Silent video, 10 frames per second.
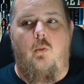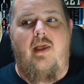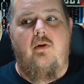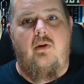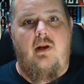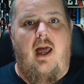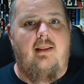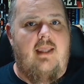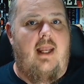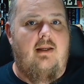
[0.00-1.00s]
whether or
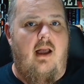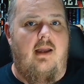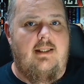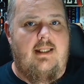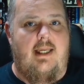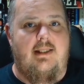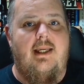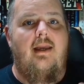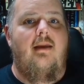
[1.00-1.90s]
not that content